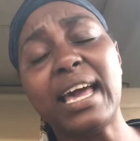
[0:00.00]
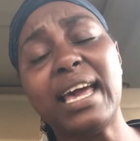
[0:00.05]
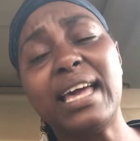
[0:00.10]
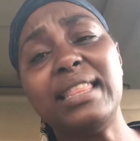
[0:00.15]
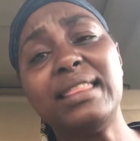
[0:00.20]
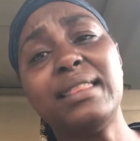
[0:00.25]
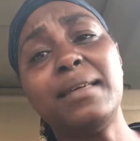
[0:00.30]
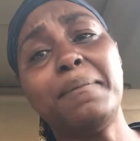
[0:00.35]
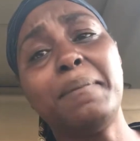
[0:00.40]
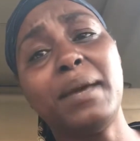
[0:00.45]

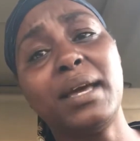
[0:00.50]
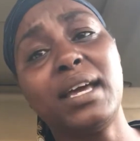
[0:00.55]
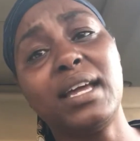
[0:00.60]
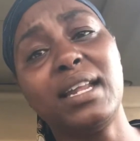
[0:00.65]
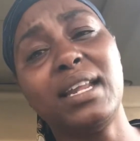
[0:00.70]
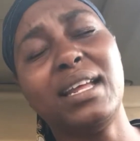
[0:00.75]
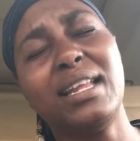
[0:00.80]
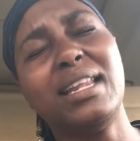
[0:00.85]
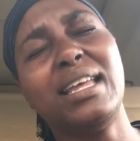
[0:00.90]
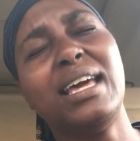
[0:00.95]
In the
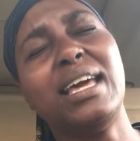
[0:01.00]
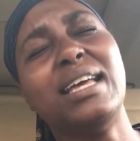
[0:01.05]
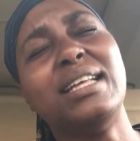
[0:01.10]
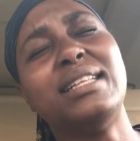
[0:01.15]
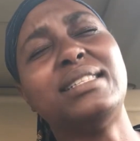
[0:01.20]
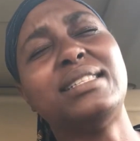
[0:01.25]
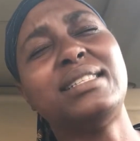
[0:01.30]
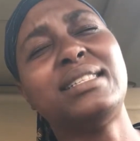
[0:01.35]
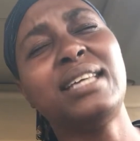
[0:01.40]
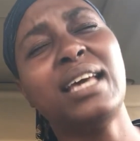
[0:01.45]
beginning,
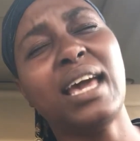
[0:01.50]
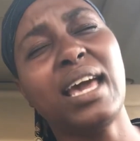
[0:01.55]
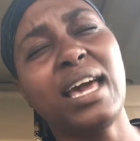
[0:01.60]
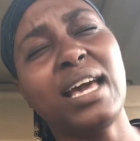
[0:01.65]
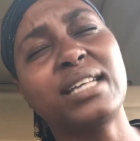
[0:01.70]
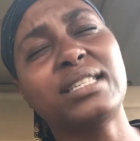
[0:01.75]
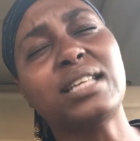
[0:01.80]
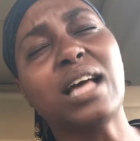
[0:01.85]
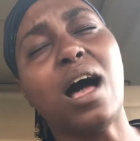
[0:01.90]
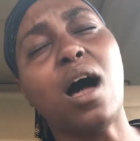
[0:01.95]
it
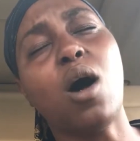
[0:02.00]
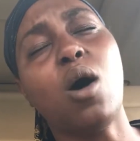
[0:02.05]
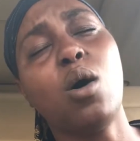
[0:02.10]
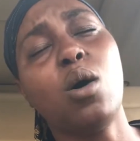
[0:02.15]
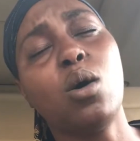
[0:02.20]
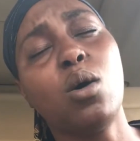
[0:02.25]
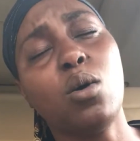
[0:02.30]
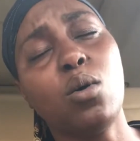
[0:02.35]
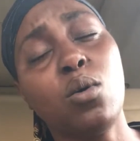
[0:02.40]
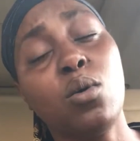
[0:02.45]
takes a
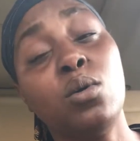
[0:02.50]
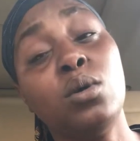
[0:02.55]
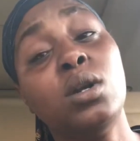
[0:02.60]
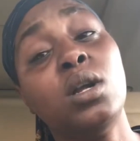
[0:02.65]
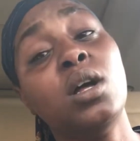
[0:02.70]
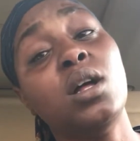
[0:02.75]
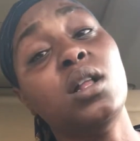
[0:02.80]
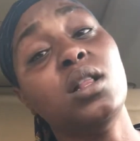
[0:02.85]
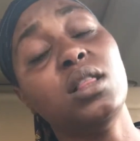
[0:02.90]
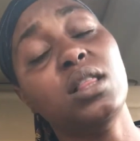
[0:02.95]
whole
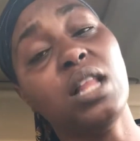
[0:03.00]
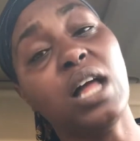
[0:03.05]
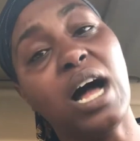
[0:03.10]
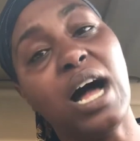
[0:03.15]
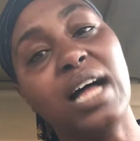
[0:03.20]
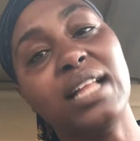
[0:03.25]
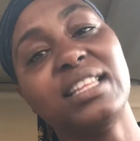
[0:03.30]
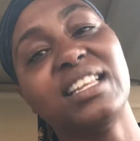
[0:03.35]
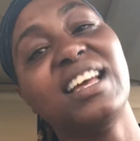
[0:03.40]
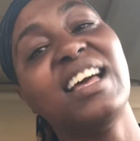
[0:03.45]

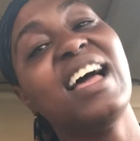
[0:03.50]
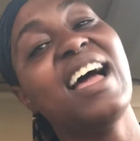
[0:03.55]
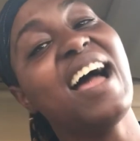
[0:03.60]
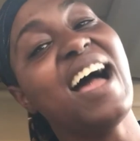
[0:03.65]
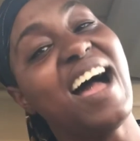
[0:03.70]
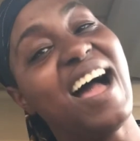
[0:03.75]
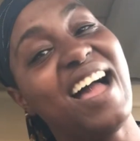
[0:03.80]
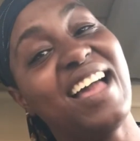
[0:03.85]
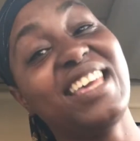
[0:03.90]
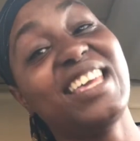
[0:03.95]
lot.
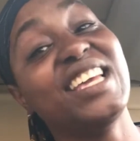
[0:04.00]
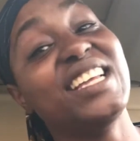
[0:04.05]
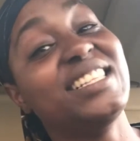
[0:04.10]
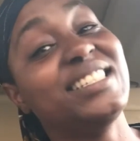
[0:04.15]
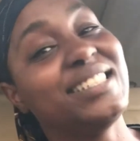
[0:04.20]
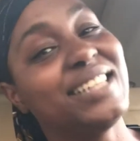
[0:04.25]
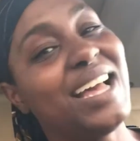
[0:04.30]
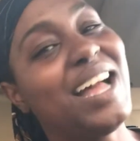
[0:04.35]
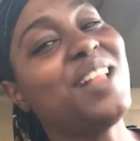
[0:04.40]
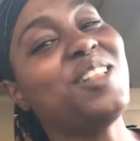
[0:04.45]
I can
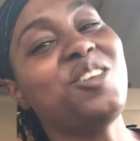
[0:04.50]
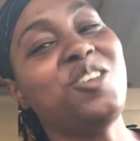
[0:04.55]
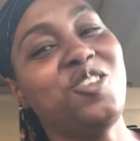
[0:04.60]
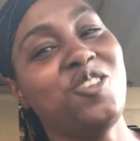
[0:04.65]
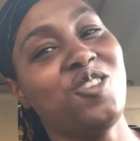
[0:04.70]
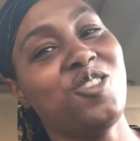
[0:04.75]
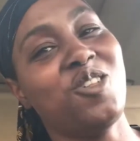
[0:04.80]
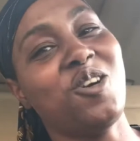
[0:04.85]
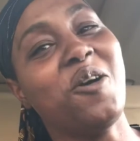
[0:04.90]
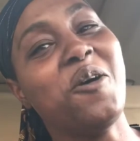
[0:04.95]
tell
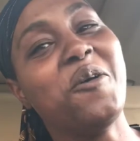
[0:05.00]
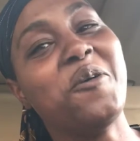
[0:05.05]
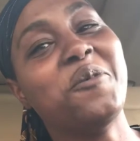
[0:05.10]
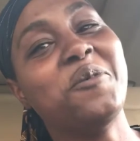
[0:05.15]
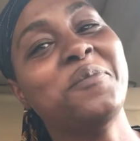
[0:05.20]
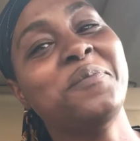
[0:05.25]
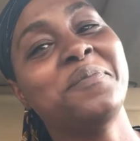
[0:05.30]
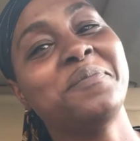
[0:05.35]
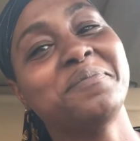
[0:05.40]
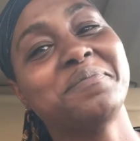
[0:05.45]
you though